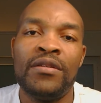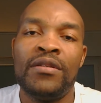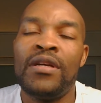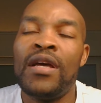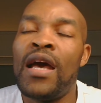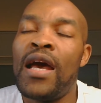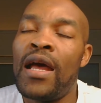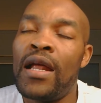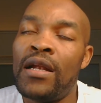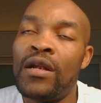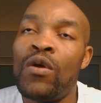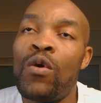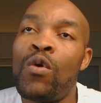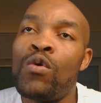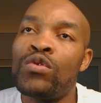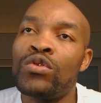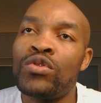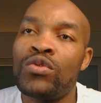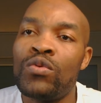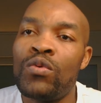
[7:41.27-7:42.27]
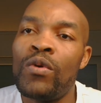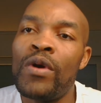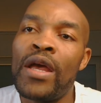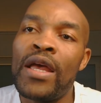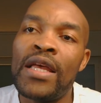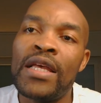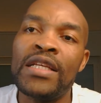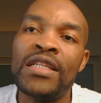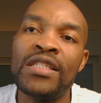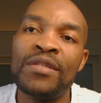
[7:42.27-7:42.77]
And also
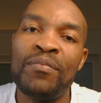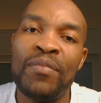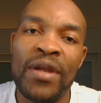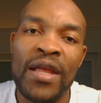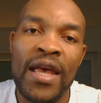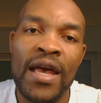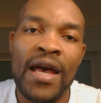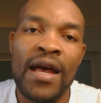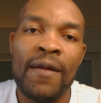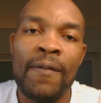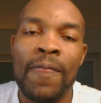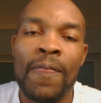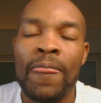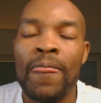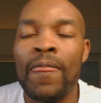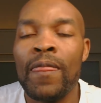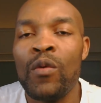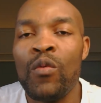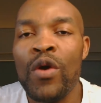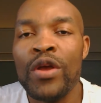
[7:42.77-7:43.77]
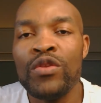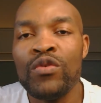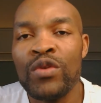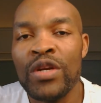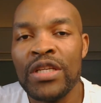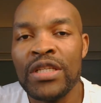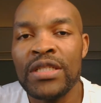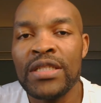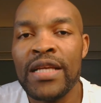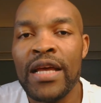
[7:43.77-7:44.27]
each player, when you
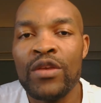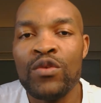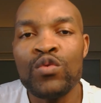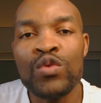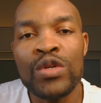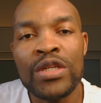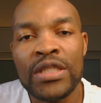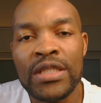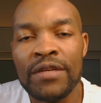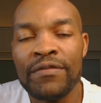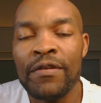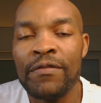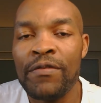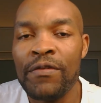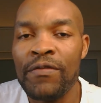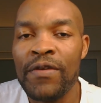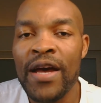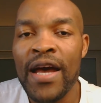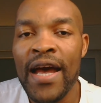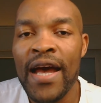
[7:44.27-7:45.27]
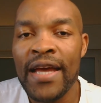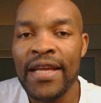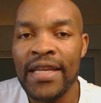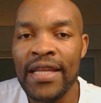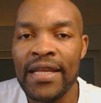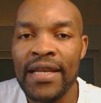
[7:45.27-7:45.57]
register, you receive a FIFA ID.